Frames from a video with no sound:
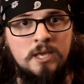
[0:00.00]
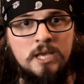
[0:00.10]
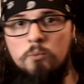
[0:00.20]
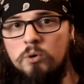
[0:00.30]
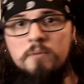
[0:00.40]

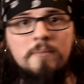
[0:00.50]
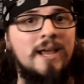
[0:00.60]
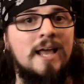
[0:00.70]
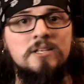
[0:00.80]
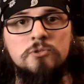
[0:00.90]
It wouldn't make
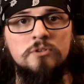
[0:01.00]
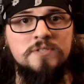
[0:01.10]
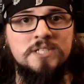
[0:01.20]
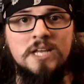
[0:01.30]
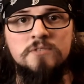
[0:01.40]
any sort of
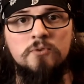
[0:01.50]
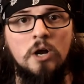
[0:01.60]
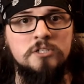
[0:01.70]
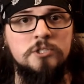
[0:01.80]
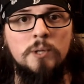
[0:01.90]
sense for
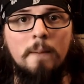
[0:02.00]
us to